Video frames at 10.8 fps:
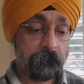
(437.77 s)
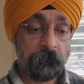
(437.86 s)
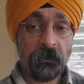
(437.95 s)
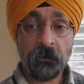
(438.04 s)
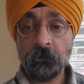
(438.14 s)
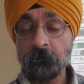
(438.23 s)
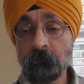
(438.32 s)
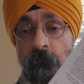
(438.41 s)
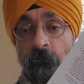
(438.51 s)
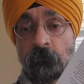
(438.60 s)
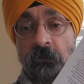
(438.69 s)
because
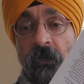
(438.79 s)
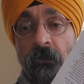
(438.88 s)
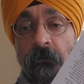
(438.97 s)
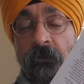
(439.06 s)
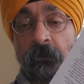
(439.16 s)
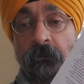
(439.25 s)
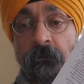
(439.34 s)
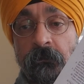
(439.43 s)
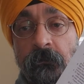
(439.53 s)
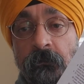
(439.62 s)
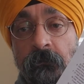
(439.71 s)
without
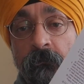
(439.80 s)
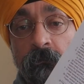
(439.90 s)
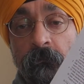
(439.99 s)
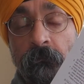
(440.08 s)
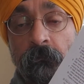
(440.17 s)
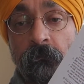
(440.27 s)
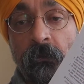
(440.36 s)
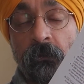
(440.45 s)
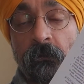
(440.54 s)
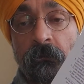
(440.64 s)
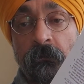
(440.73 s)
this,
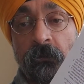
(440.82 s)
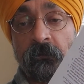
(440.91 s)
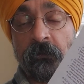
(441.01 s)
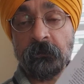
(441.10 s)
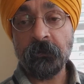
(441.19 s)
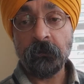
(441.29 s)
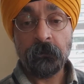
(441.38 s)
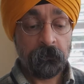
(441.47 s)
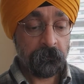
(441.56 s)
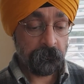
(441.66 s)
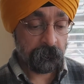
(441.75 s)
there's nothing.
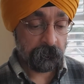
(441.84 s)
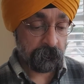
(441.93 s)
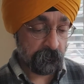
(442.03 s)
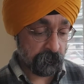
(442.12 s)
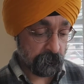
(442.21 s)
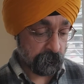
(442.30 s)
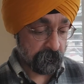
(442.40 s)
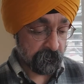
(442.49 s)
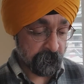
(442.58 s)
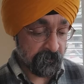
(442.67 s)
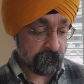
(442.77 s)
There's no
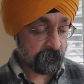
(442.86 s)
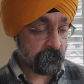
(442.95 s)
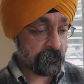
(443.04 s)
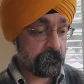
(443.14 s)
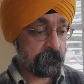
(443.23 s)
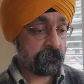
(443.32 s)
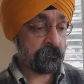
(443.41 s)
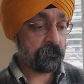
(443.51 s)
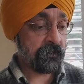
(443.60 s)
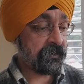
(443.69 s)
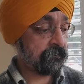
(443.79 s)
agreement between you, that you
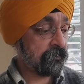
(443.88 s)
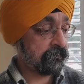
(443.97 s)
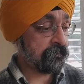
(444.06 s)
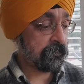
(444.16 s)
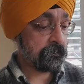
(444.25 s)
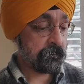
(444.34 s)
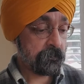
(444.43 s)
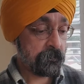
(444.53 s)
don't have a listing.